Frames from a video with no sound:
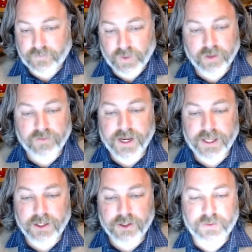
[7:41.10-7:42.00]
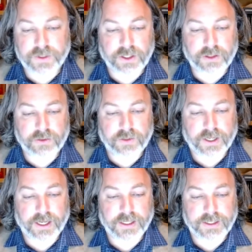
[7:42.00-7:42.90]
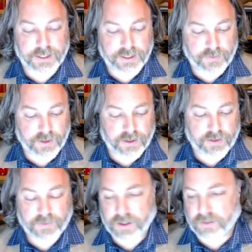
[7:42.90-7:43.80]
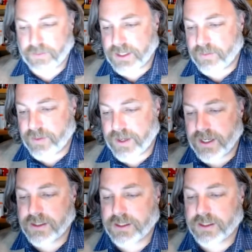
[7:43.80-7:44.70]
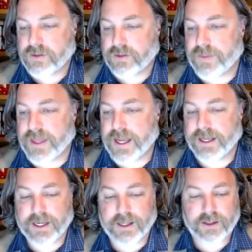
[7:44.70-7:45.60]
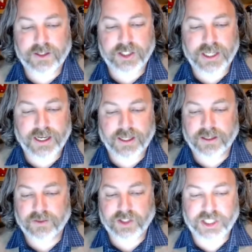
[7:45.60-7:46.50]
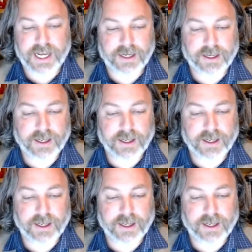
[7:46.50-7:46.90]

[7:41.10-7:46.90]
You can find the nearest one to you at our meetup page. I'm going to drop that link in the chat.